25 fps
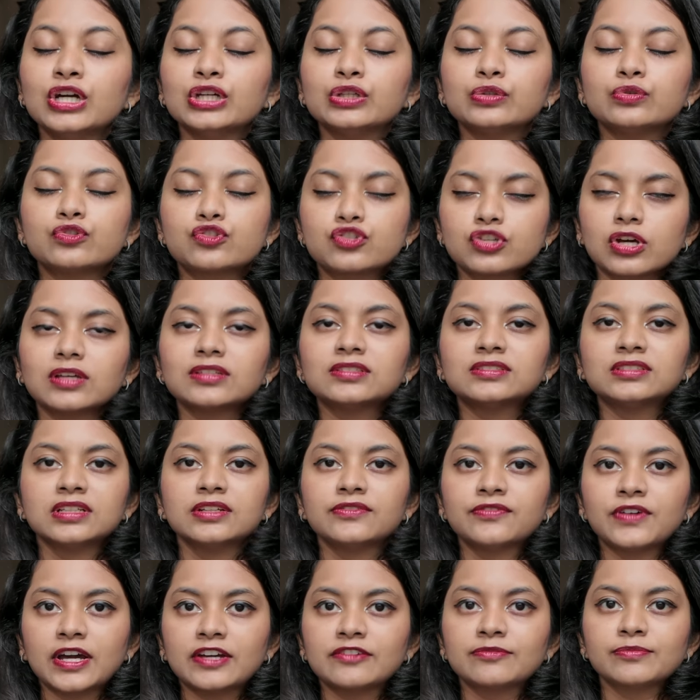You just need
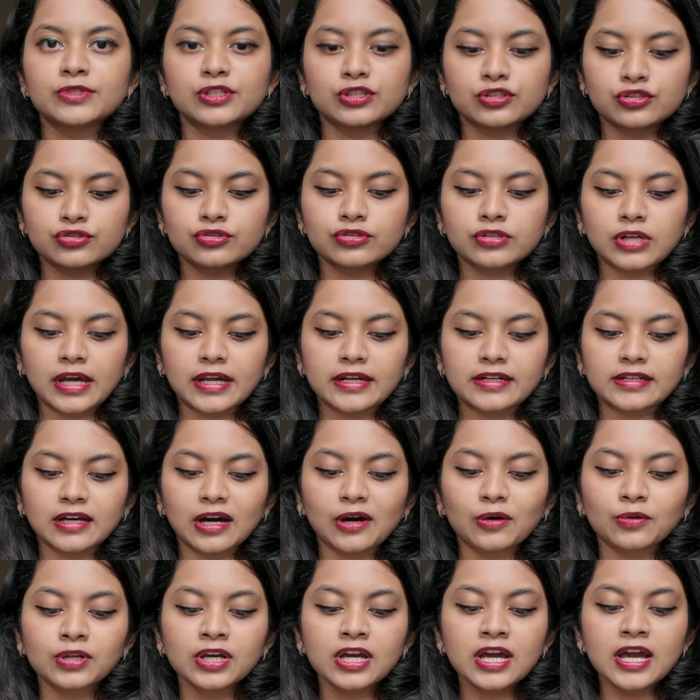5 minutes to write
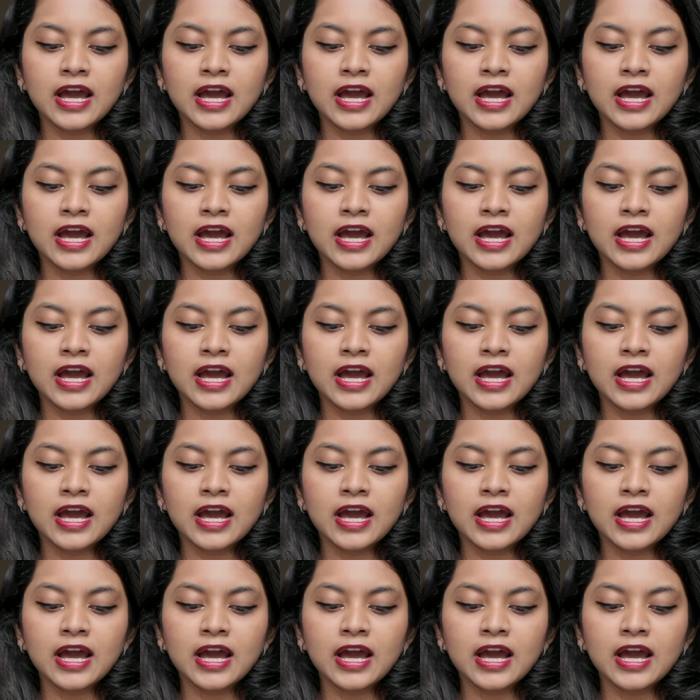down,